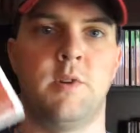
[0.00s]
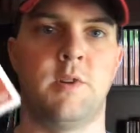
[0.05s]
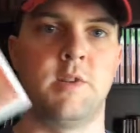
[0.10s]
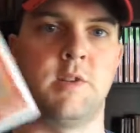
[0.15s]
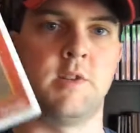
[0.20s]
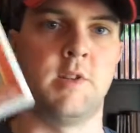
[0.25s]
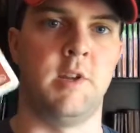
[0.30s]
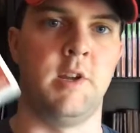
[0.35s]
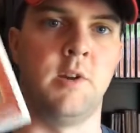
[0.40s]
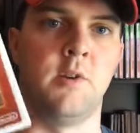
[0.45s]
one is
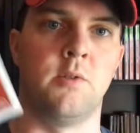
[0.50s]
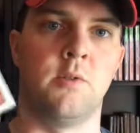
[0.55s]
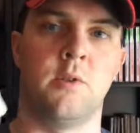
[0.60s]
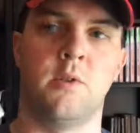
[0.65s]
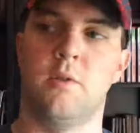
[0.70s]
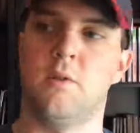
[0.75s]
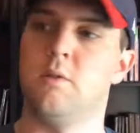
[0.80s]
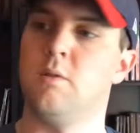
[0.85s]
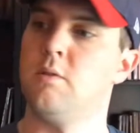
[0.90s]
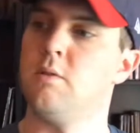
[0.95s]
sealed,
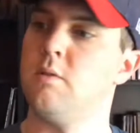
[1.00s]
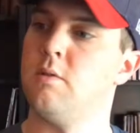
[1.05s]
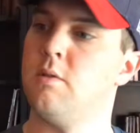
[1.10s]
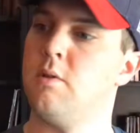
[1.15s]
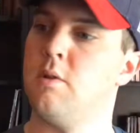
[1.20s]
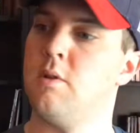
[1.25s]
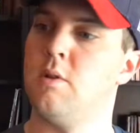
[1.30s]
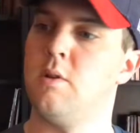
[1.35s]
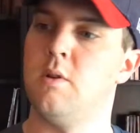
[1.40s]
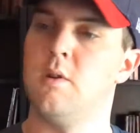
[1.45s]

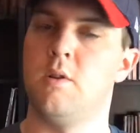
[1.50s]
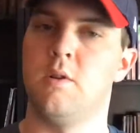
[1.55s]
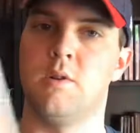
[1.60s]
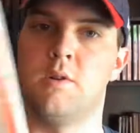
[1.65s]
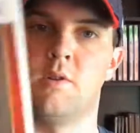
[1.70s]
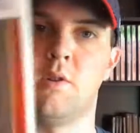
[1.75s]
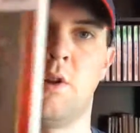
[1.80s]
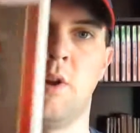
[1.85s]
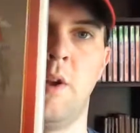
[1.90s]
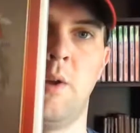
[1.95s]

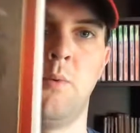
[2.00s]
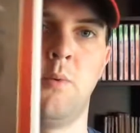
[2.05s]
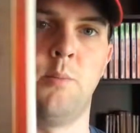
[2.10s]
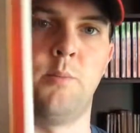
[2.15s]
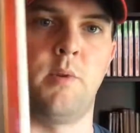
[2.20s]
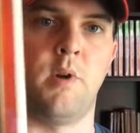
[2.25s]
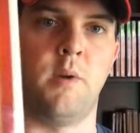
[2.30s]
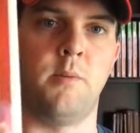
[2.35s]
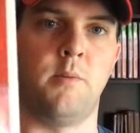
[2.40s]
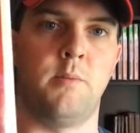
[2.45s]
so I will
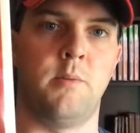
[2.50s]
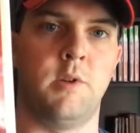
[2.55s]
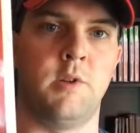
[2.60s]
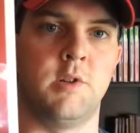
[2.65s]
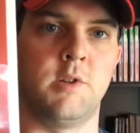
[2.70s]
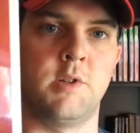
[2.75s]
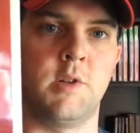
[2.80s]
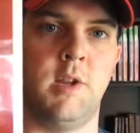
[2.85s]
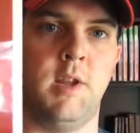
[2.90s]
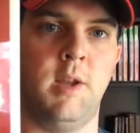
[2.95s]
probably
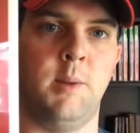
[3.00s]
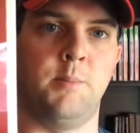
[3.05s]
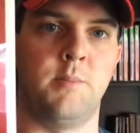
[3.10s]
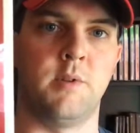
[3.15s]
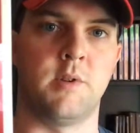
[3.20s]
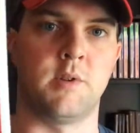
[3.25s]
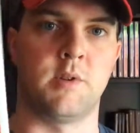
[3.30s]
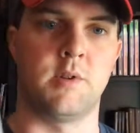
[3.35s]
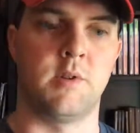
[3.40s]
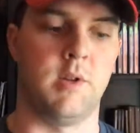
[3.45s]
just keep
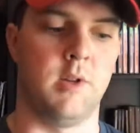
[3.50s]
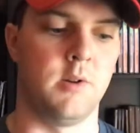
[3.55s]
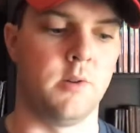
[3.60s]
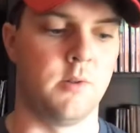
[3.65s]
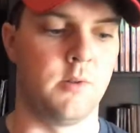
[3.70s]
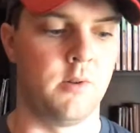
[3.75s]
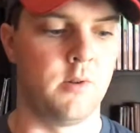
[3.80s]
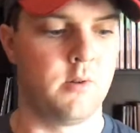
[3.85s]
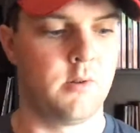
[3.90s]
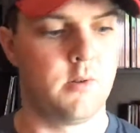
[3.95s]
this
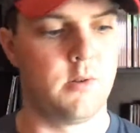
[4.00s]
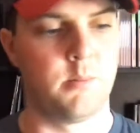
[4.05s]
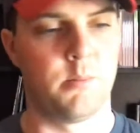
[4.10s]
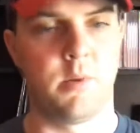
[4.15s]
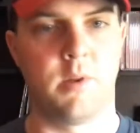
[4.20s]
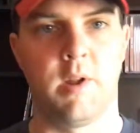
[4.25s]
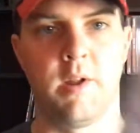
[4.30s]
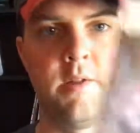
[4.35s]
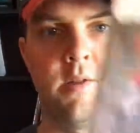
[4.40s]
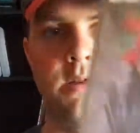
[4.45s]
sealed and
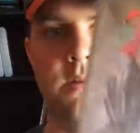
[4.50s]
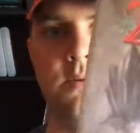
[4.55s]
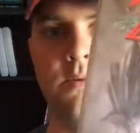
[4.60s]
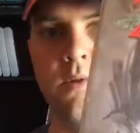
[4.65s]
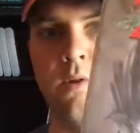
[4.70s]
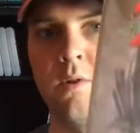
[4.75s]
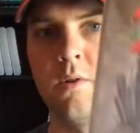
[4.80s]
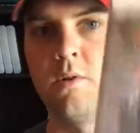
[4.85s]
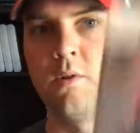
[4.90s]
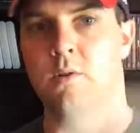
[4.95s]
play this
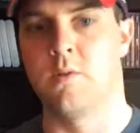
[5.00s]
one.